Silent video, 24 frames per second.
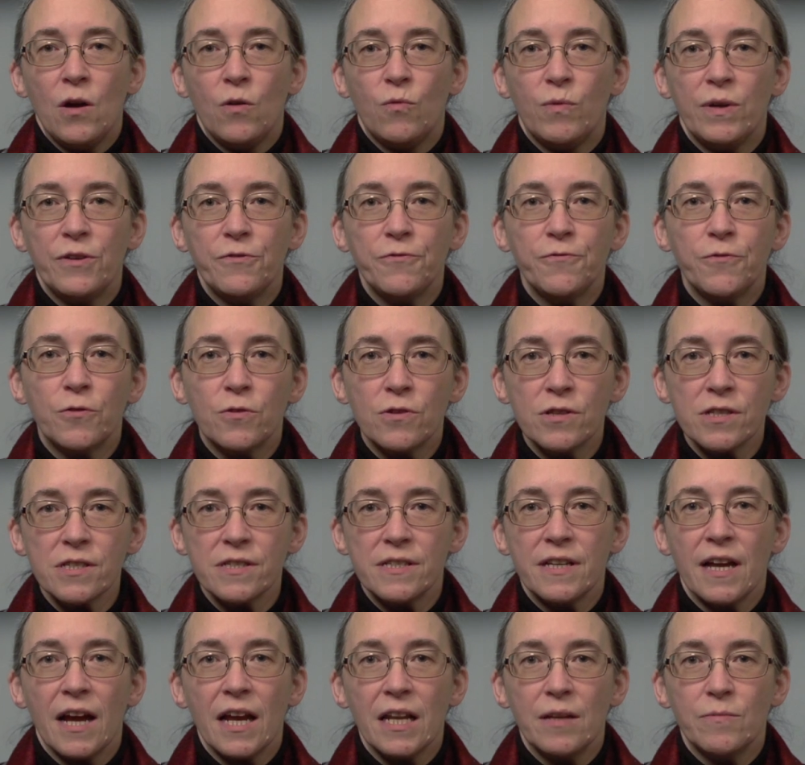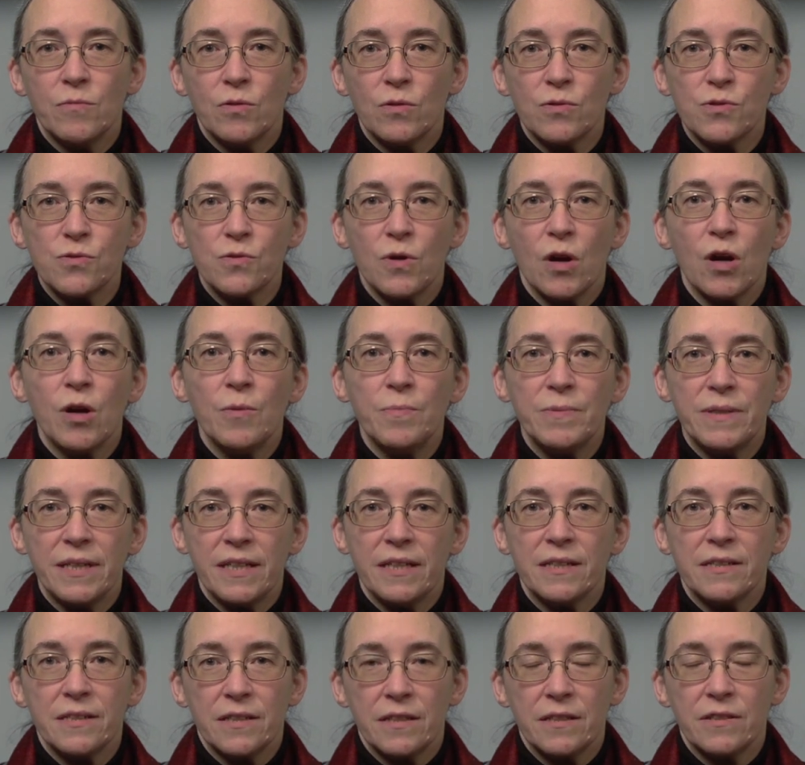we force the animal to
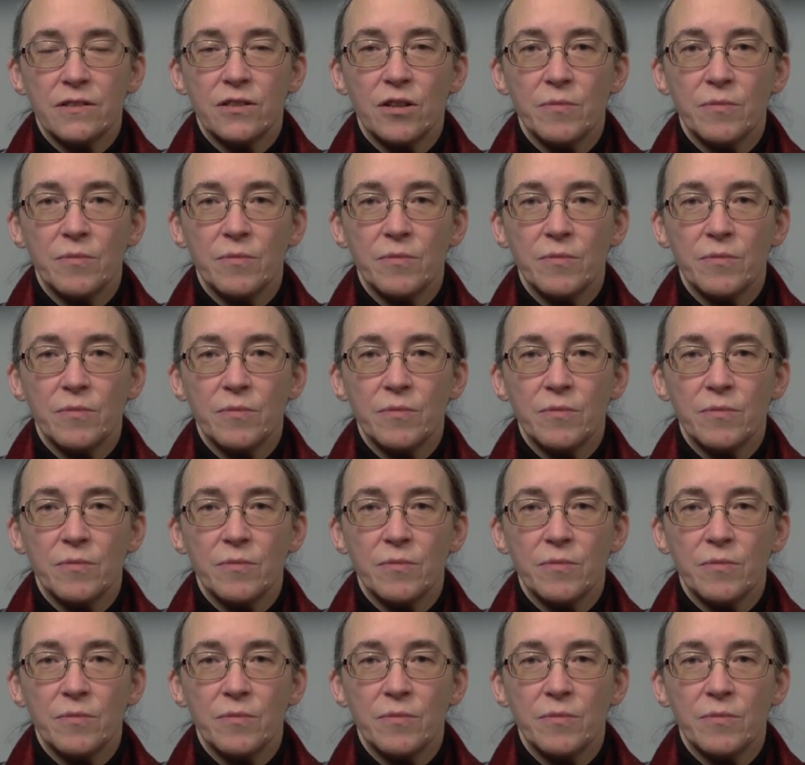update